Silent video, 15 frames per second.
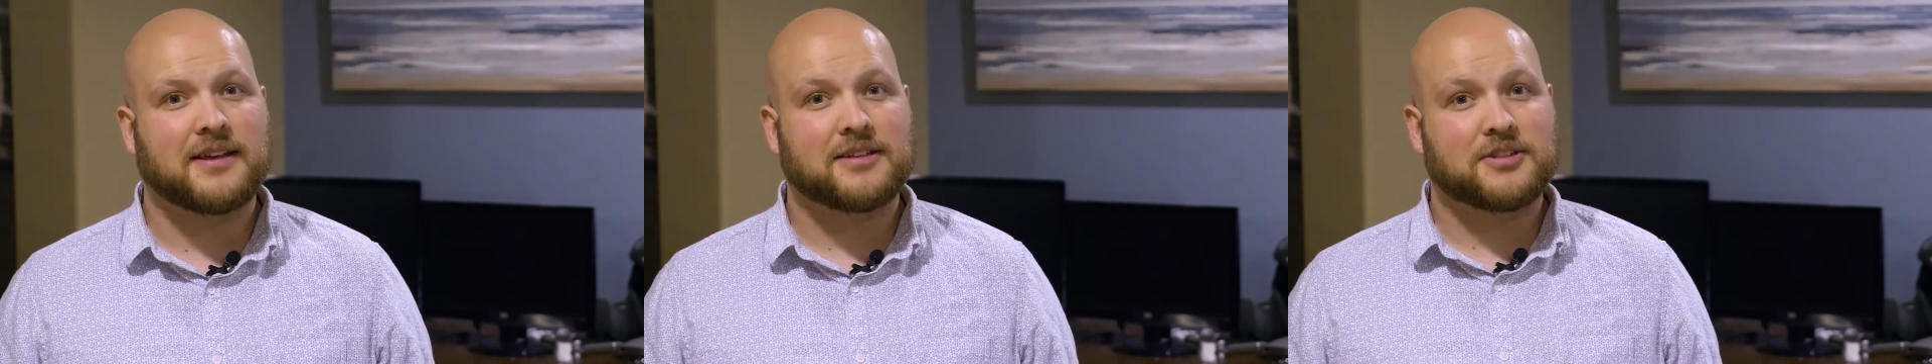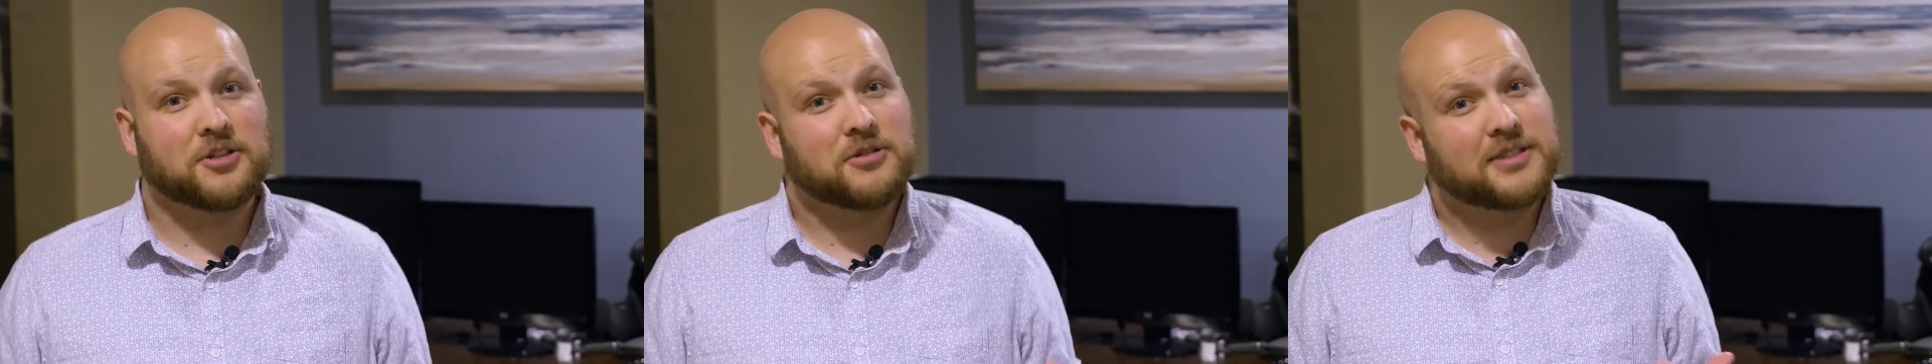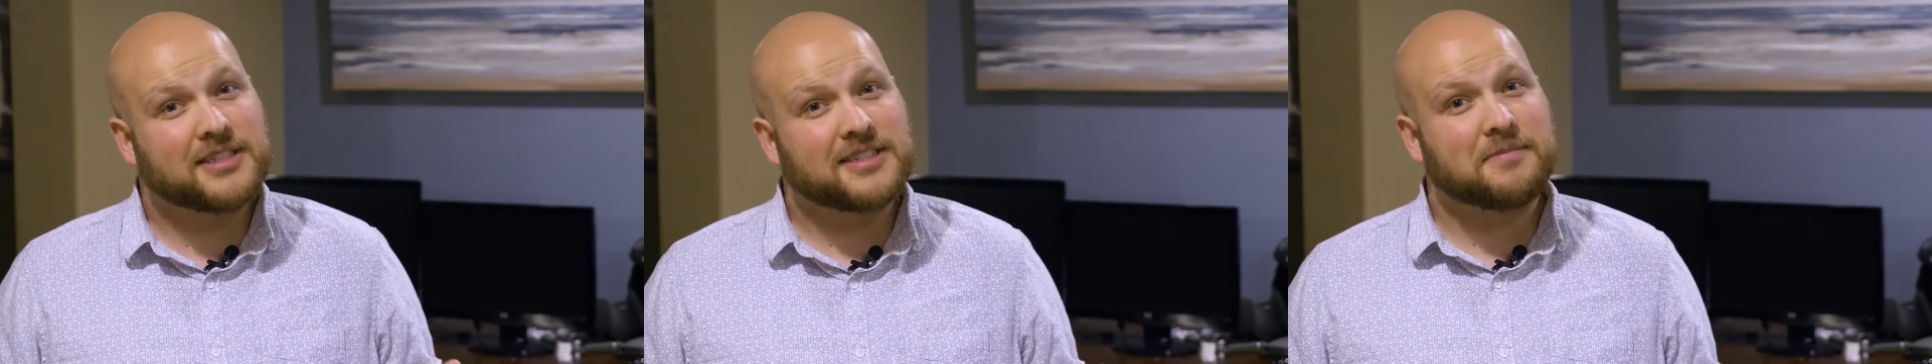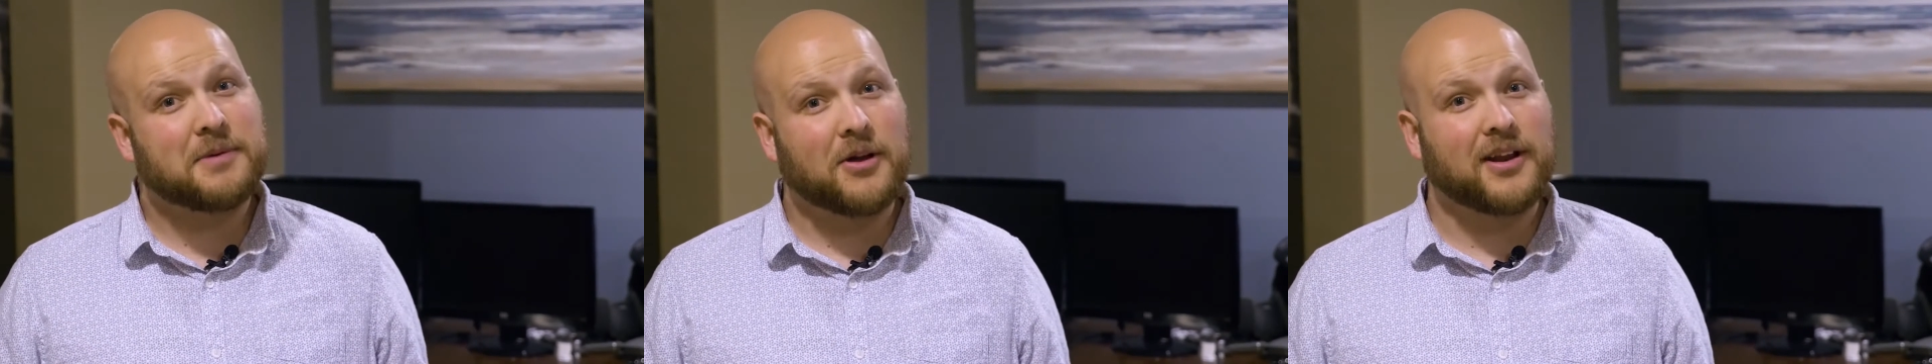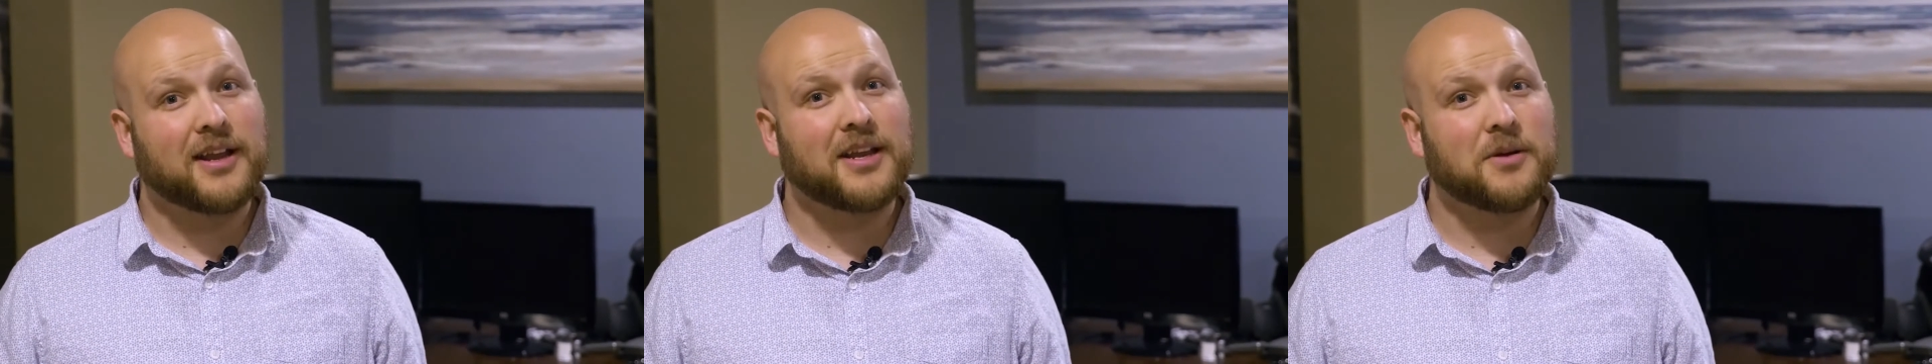So just
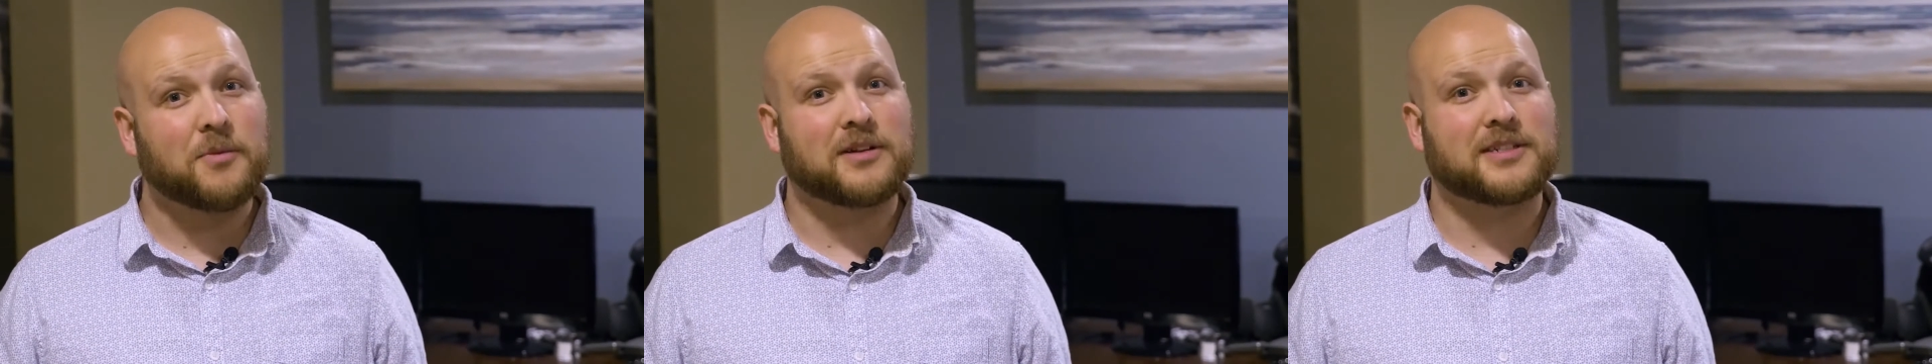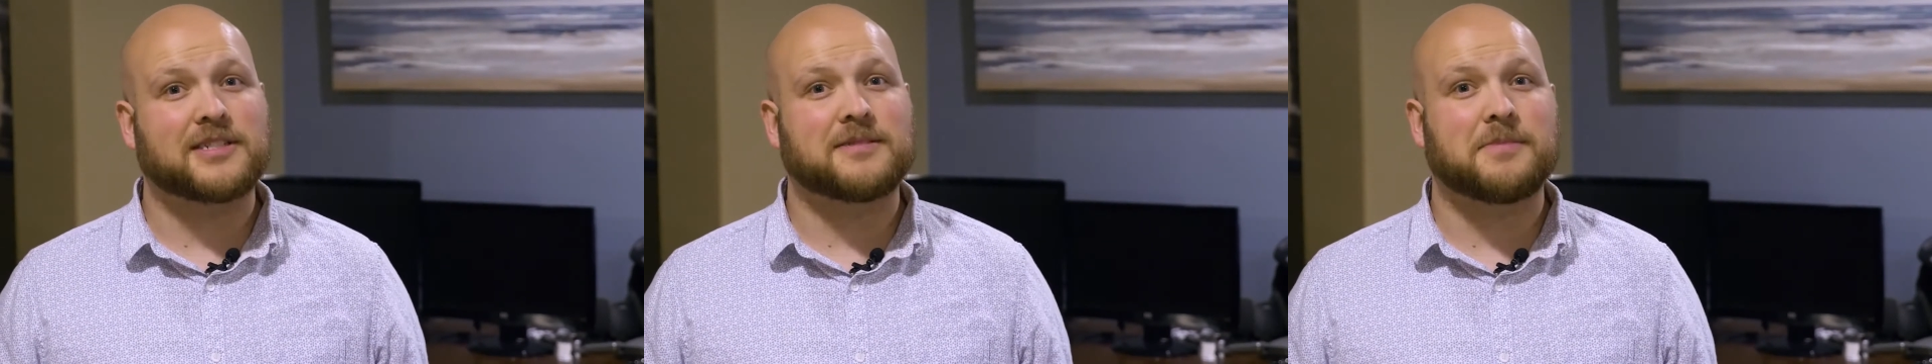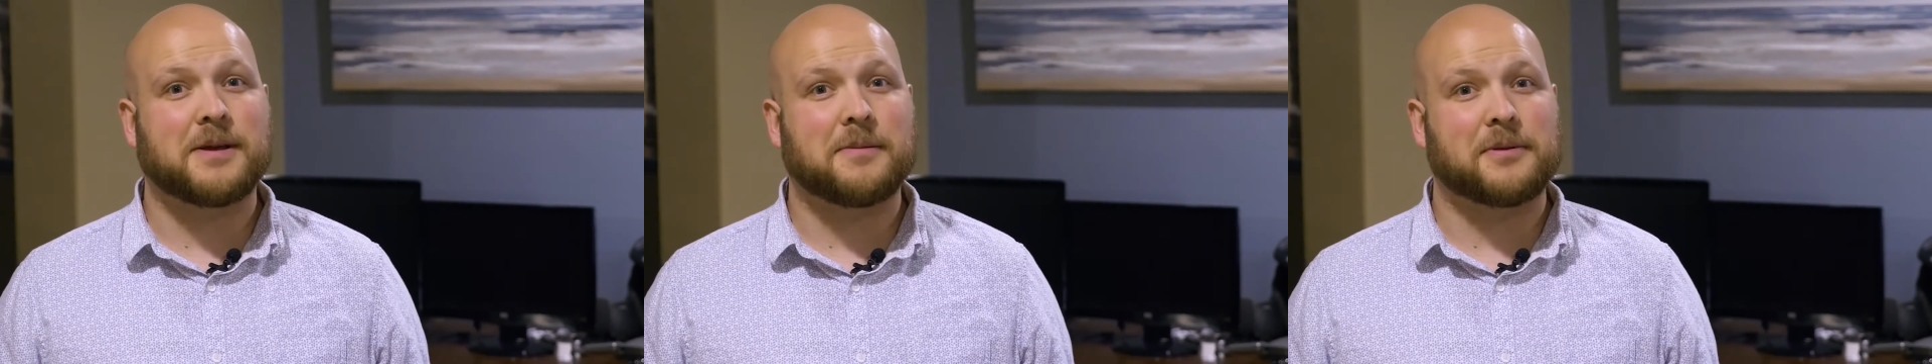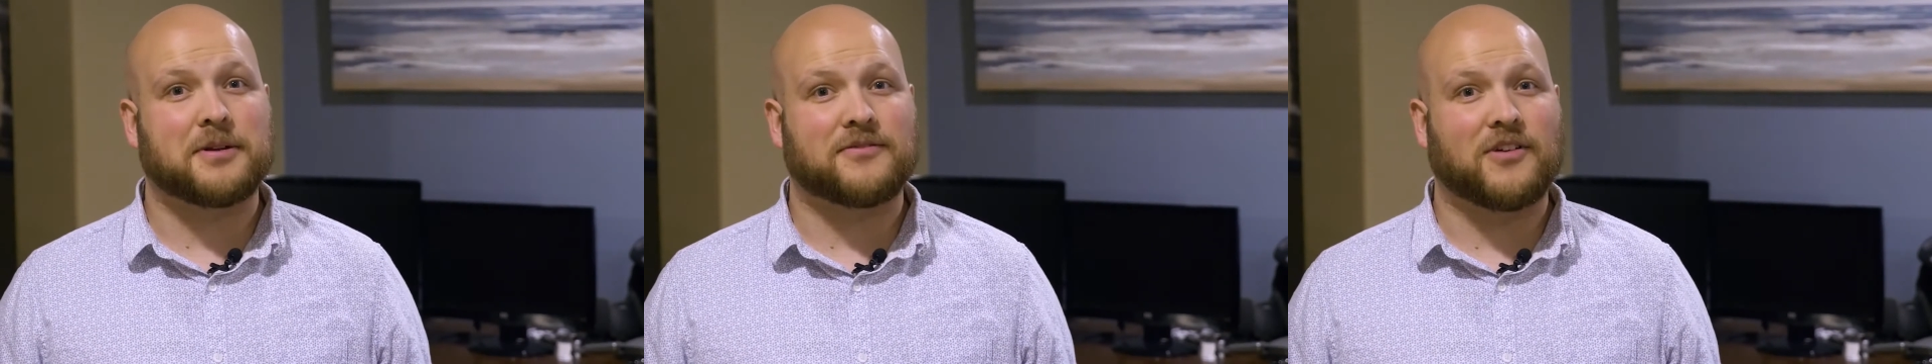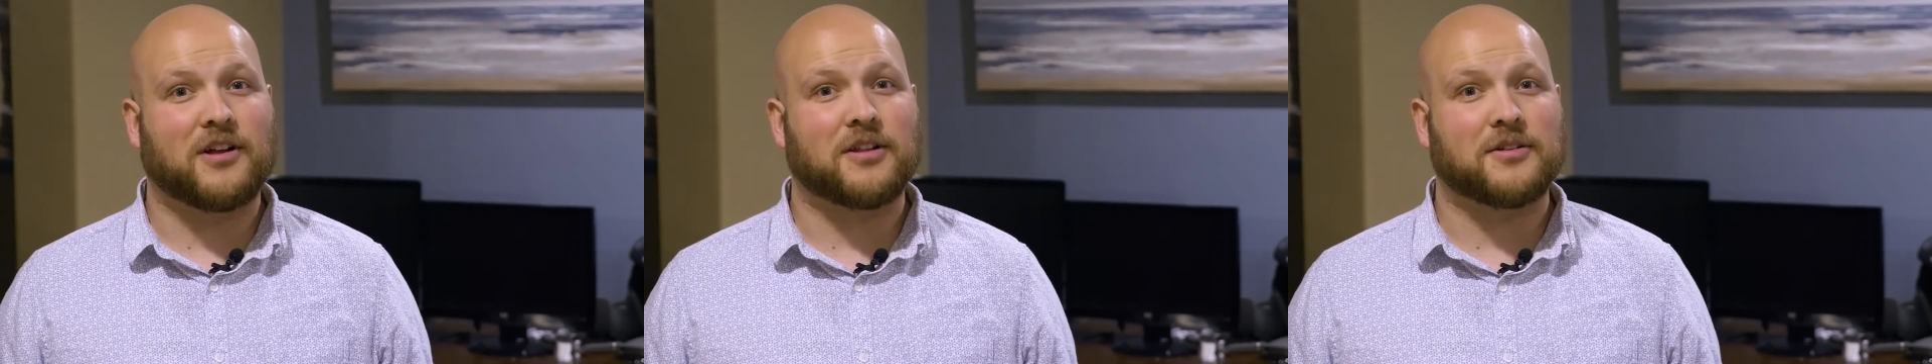about anyone should be able to
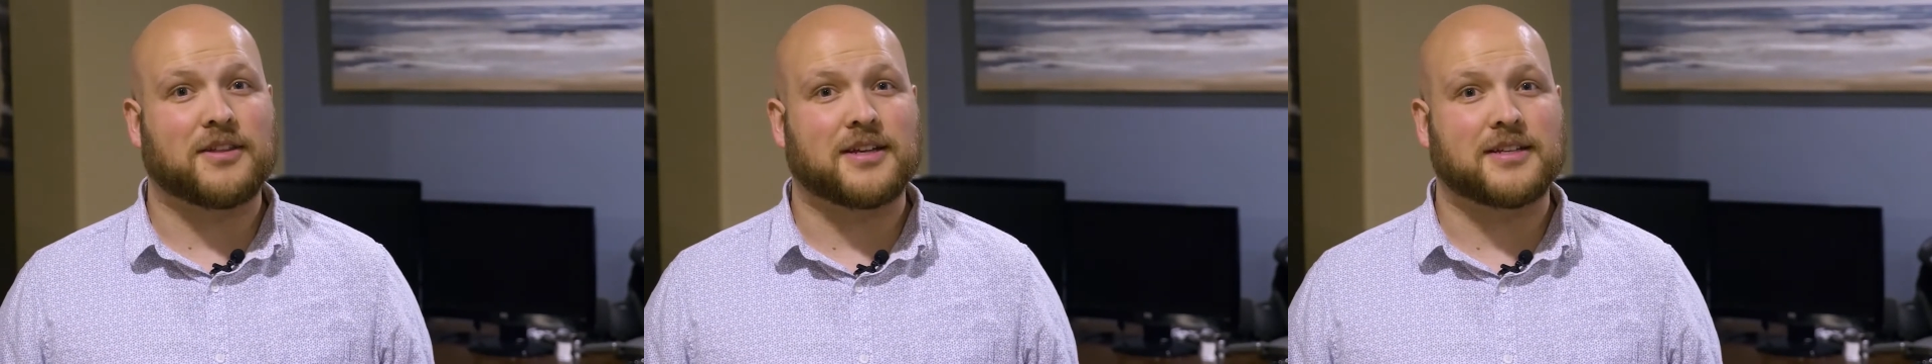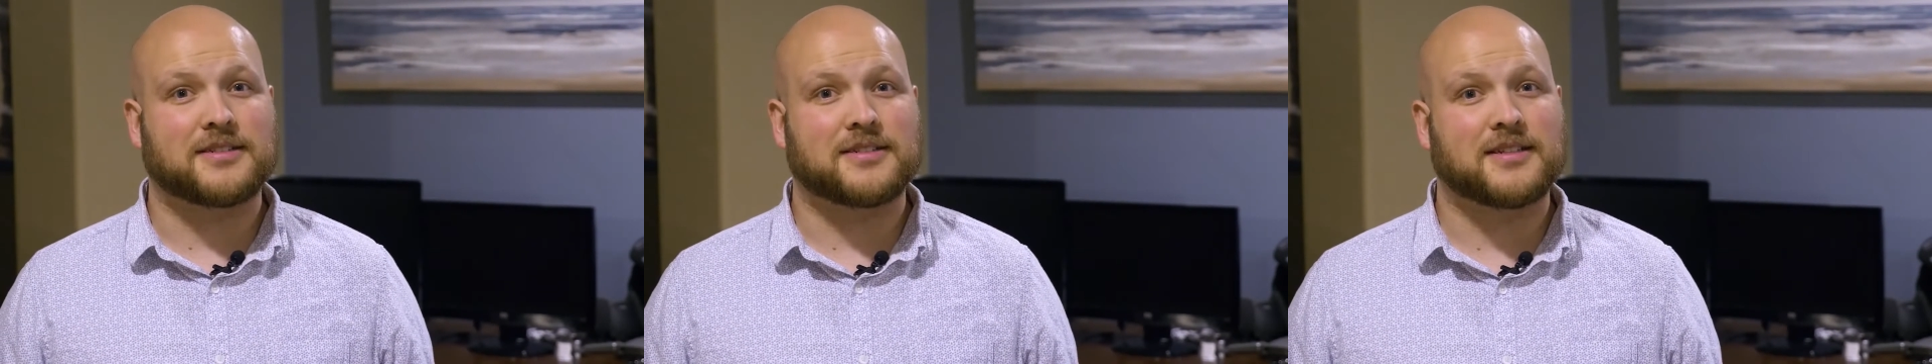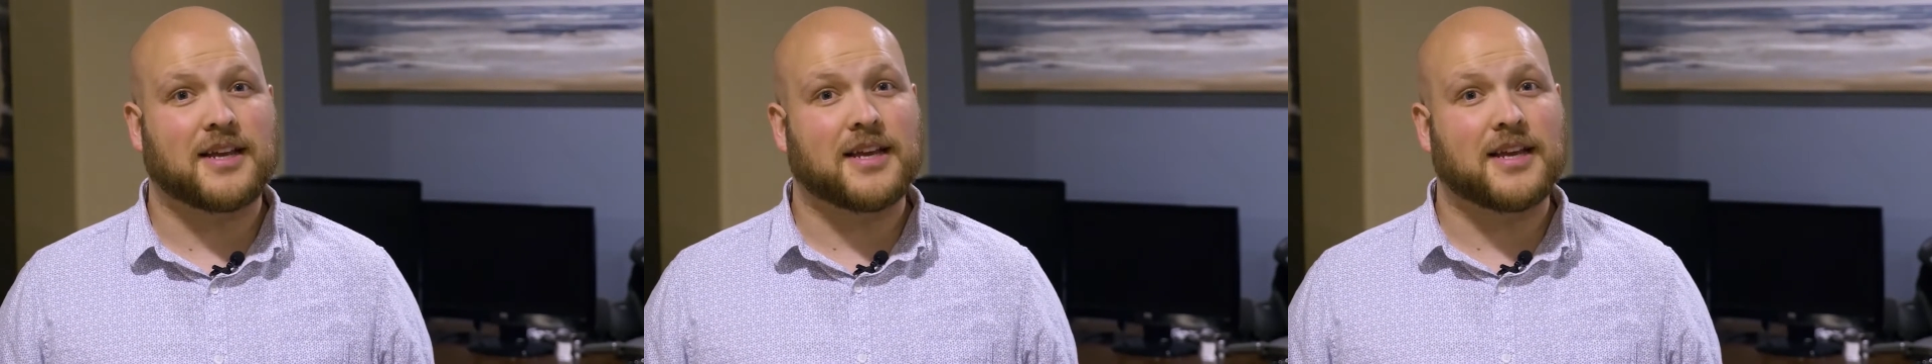follow these.